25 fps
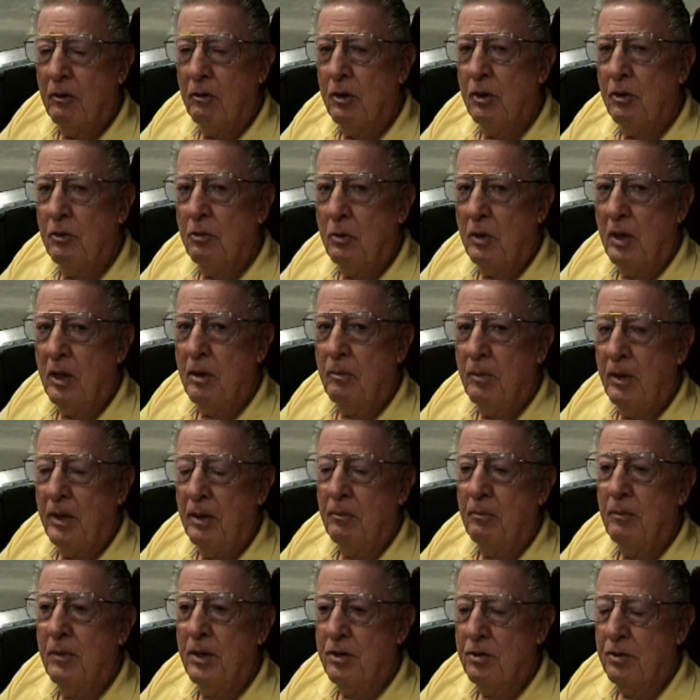hour and 20
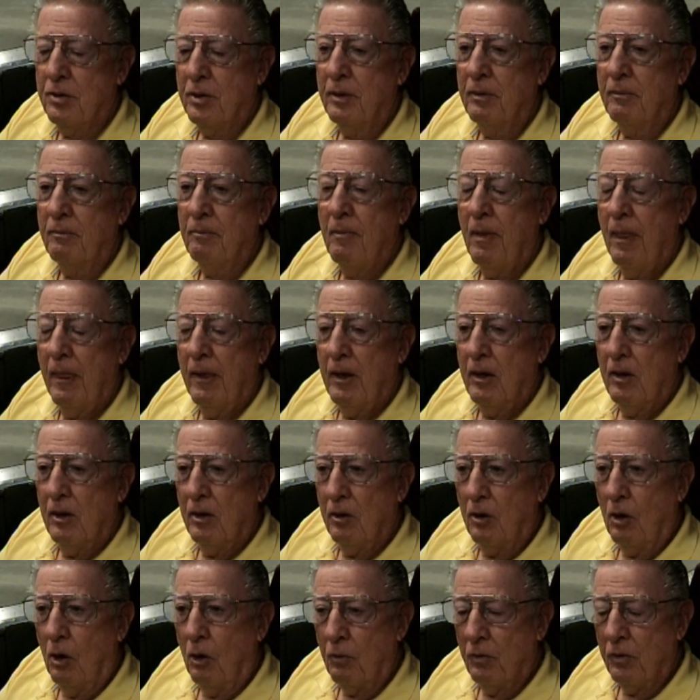minute mission
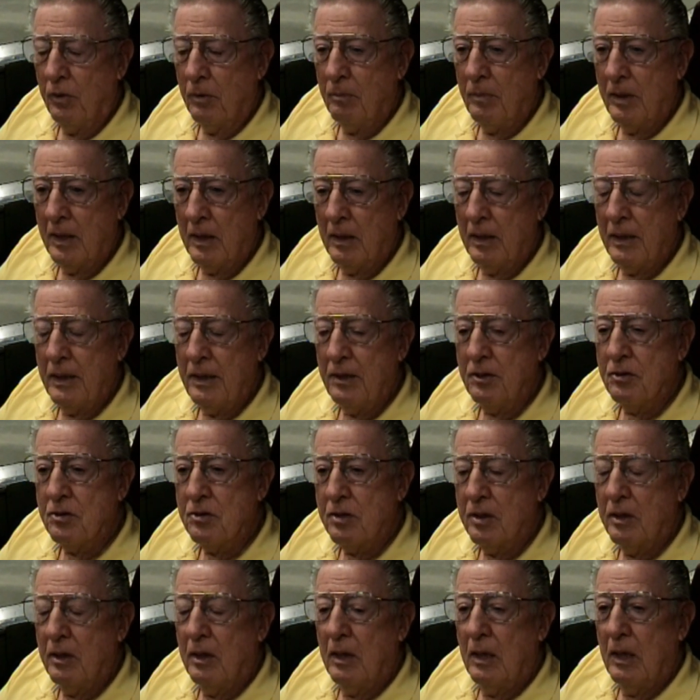over the Middle
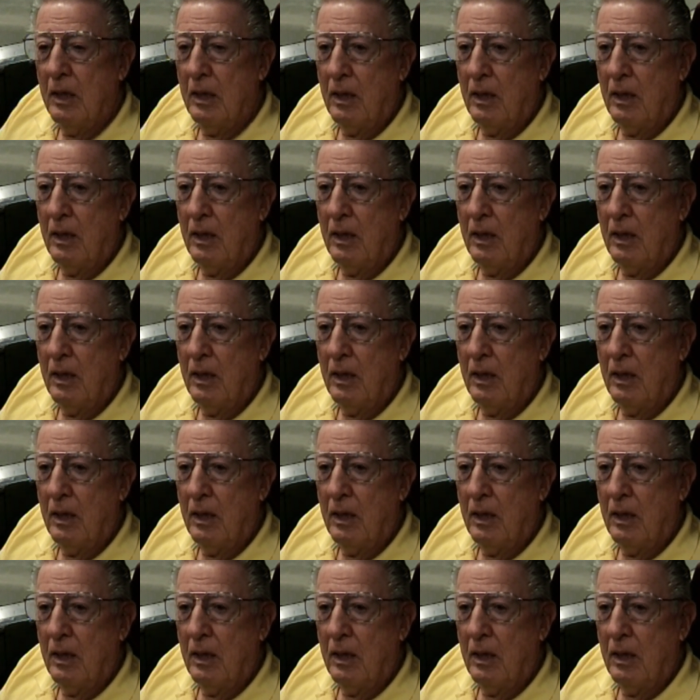East.